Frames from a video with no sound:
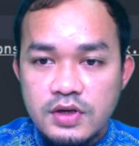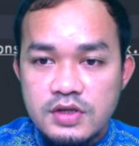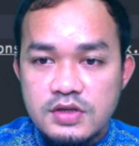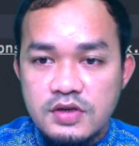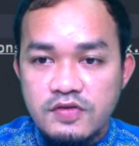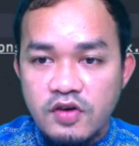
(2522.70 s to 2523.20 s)

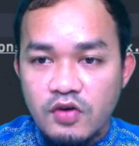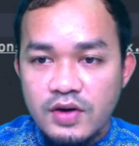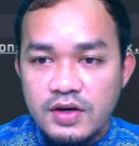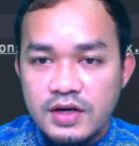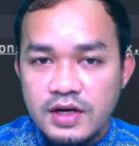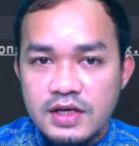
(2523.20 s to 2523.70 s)
this default
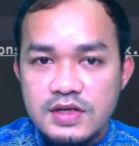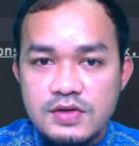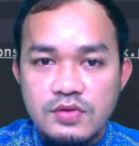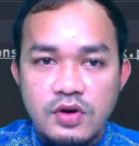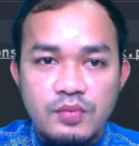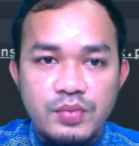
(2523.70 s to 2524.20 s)
one, right? If
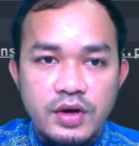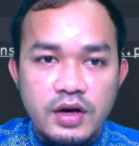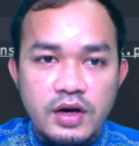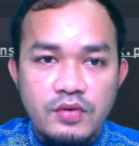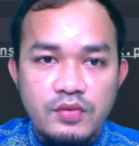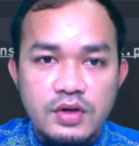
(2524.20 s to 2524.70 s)
you
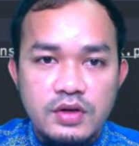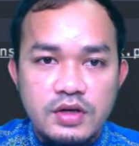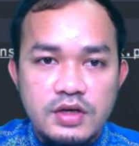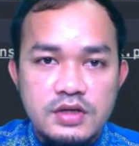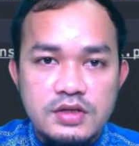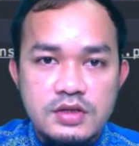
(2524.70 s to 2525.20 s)
compare with
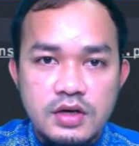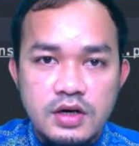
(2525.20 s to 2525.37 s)
this